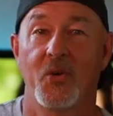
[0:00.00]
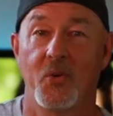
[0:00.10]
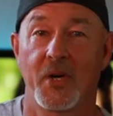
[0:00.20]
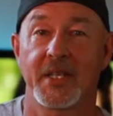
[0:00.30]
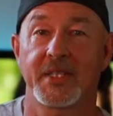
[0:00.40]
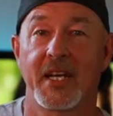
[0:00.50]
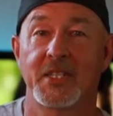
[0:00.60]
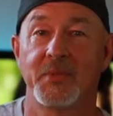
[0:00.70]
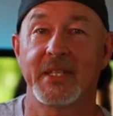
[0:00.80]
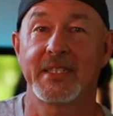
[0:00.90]
What is
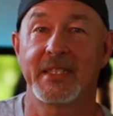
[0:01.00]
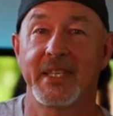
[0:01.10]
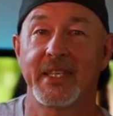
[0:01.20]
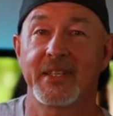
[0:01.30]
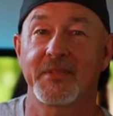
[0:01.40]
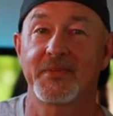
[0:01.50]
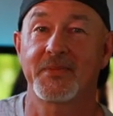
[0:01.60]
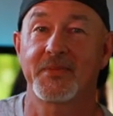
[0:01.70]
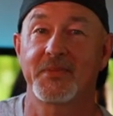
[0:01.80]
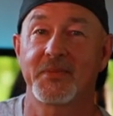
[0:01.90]
high-speed sync?
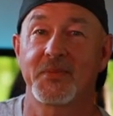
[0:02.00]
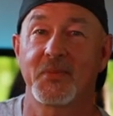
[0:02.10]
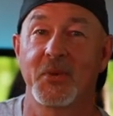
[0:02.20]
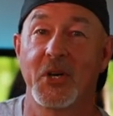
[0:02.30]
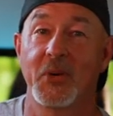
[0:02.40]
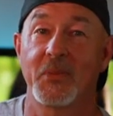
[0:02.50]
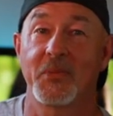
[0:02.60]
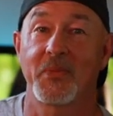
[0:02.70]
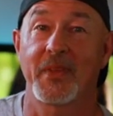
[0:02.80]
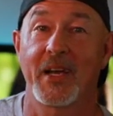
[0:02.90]
Well,
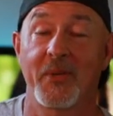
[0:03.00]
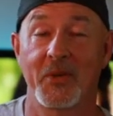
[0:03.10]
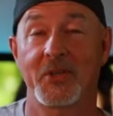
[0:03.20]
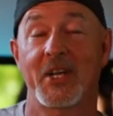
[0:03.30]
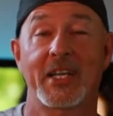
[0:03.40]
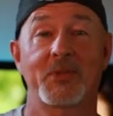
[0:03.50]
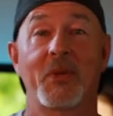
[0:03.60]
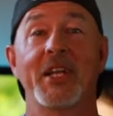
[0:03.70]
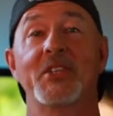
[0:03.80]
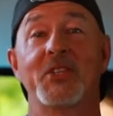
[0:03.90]
I'm going to try to
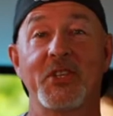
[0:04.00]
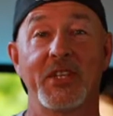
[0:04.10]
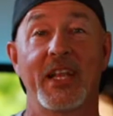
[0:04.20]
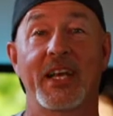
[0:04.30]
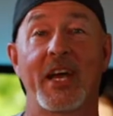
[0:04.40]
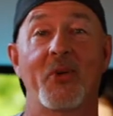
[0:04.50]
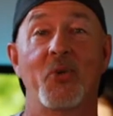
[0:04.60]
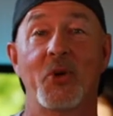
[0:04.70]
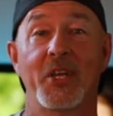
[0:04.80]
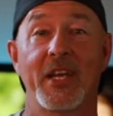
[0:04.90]
explain it to you like I
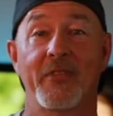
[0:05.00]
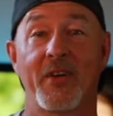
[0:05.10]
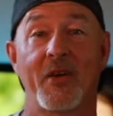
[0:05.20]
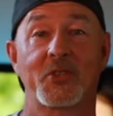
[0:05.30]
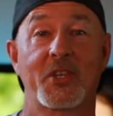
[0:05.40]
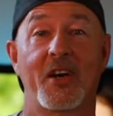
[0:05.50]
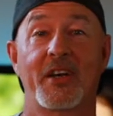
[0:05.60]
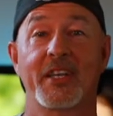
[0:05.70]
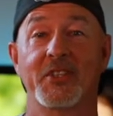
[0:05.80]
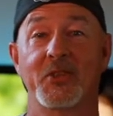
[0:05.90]
would if I was
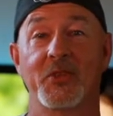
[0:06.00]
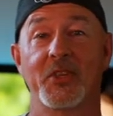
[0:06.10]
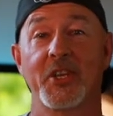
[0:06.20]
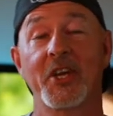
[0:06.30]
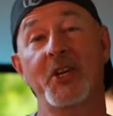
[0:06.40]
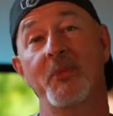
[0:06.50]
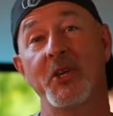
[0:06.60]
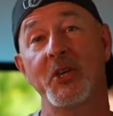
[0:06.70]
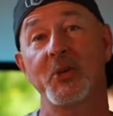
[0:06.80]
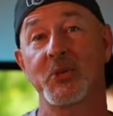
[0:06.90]
talking to the younger
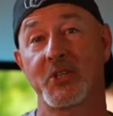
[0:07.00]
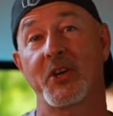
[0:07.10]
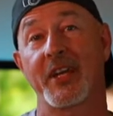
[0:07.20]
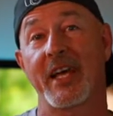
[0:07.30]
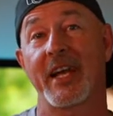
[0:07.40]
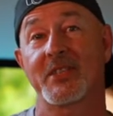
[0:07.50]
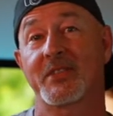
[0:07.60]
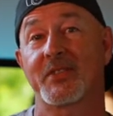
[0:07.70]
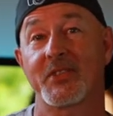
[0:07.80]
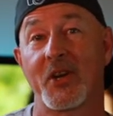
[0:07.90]
me who was starting out as
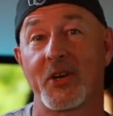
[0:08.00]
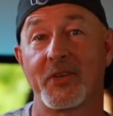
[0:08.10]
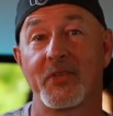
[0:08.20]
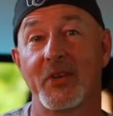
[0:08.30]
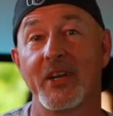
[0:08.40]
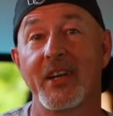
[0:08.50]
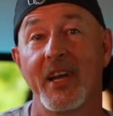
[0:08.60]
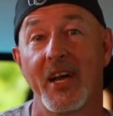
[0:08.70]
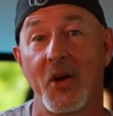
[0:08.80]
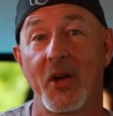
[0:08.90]
a photographer.
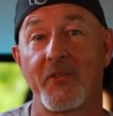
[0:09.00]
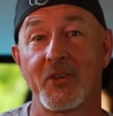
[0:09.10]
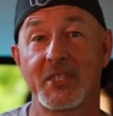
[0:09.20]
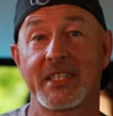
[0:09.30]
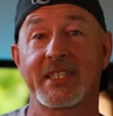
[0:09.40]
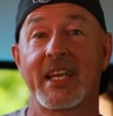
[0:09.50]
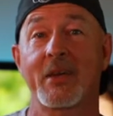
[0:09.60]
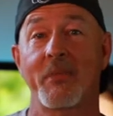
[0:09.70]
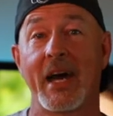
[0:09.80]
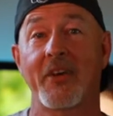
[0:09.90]
Alright, first let's
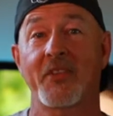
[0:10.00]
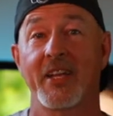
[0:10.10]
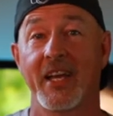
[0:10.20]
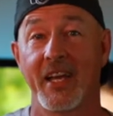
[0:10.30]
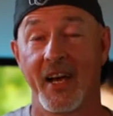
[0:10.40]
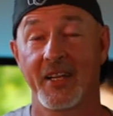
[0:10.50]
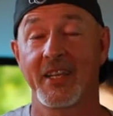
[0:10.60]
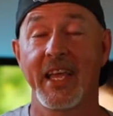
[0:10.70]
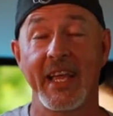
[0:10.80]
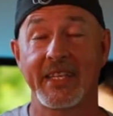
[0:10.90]
think about a
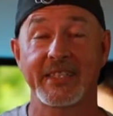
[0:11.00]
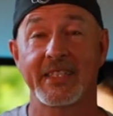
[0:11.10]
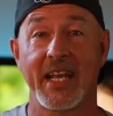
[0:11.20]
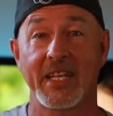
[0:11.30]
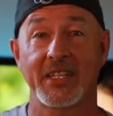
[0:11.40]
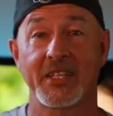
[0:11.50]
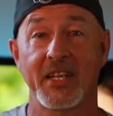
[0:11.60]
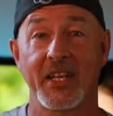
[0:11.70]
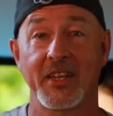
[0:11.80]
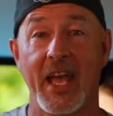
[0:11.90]
lens
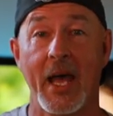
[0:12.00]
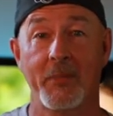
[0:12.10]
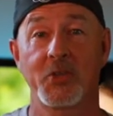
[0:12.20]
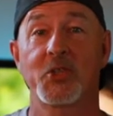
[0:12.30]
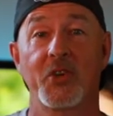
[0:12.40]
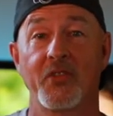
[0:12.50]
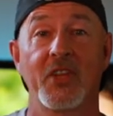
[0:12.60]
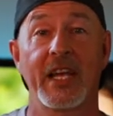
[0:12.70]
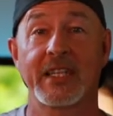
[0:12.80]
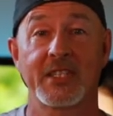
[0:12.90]
and the aperture of a
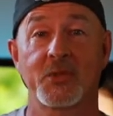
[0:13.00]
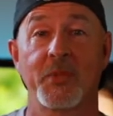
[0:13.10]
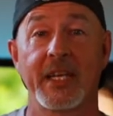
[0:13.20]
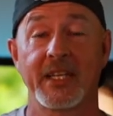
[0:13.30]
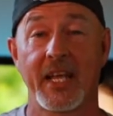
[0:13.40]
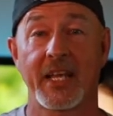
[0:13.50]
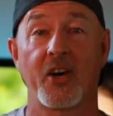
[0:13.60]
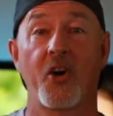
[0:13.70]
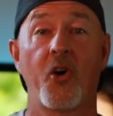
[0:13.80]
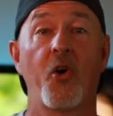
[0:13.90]
lens as being like
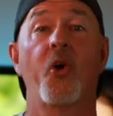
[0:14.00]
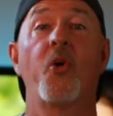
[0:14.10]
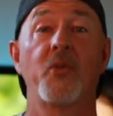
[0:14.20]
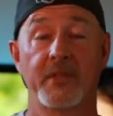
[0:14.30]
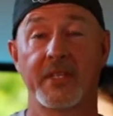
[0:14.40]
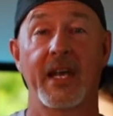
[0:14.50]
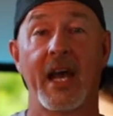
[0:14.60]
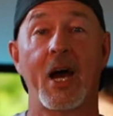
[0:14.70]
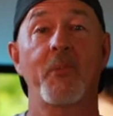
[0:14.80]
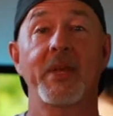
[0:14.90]
a hole.
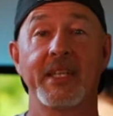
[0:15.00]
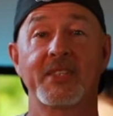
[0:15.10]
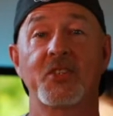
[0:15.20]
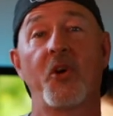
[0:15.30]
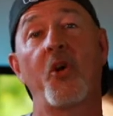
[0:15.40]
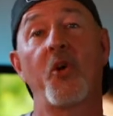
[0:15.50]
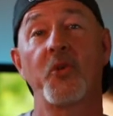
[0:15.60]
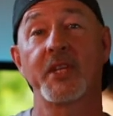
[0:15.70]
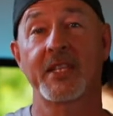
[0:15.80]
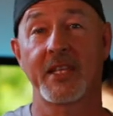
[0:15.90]
How big is the
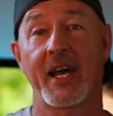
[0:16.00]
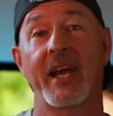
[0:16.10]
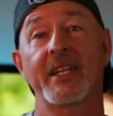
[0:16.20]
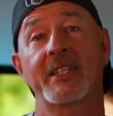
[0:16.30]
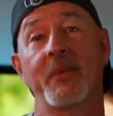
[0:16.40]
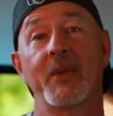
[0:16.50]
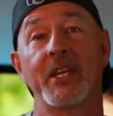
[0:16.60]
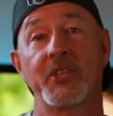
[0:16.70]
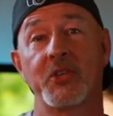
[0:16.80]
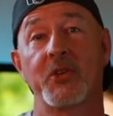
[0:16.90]
hole that the light is coming
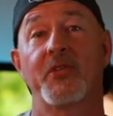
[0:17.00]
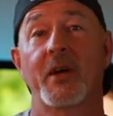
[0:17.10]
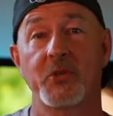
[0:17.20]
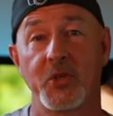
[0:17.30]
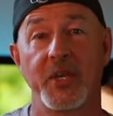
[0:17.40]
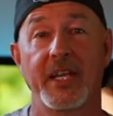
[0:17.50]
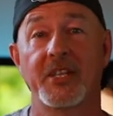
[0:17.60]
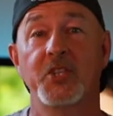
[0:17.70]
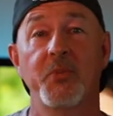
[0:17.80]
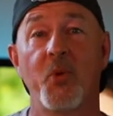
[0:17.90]
into? If I'm shooting at a
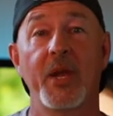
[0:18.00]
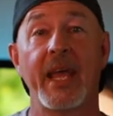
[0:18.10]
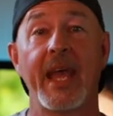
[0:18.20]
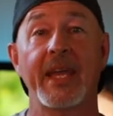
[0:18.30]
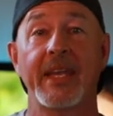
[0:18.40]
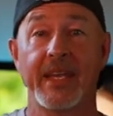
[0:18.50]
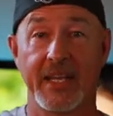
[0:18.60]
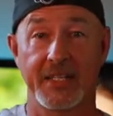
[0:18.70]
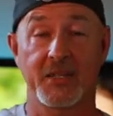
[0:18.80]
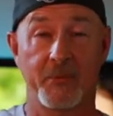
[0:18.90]
2.8,
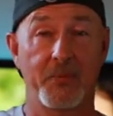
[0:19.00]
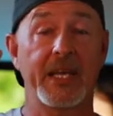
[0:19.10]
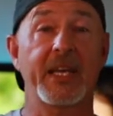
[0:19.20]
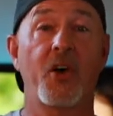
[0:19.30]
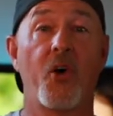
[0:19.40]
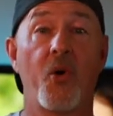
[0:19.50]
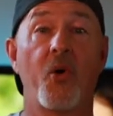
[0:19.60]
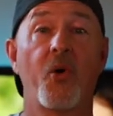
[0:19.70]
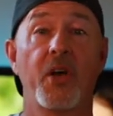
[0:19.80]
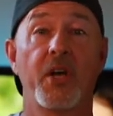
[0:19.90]
it's a big
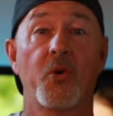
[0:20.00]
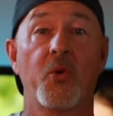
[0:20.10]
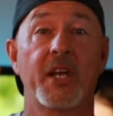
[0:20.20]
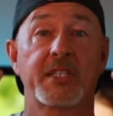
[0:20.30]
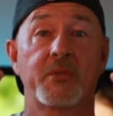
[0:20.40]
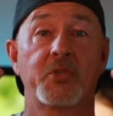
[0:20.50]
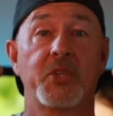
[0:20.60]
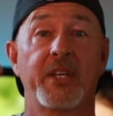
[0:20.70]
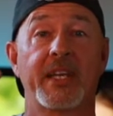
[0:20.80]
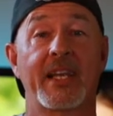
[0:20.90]
hole, whereas I'm
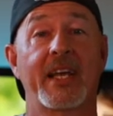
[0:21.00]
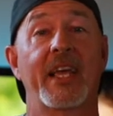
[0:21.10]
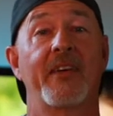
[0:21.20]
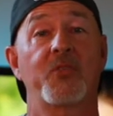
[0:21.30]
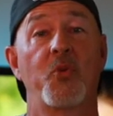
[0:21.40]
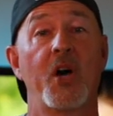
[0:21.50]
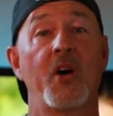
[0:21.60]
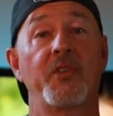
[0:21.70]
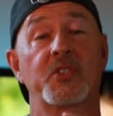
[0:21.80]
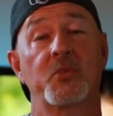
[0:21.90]
shooting at like a
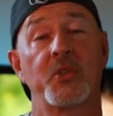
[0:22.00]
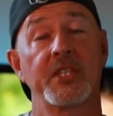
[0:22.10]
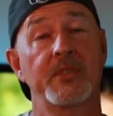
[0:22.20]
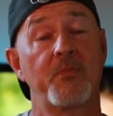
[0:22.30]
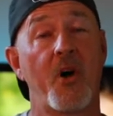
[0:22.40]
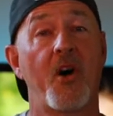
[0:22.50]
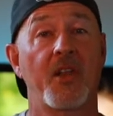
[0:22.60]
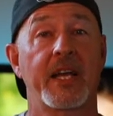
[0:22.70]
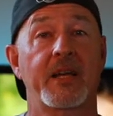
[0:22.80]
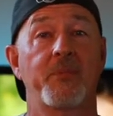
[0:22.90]
f12, it's really small,
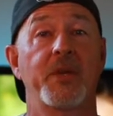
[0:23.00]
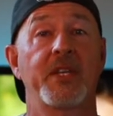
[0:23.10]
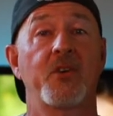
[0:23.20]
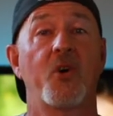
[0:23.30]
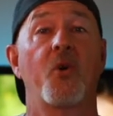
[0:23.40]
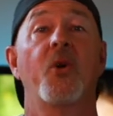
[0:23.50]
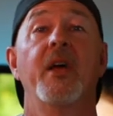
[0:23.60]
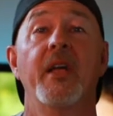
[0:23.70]
like a pinhole.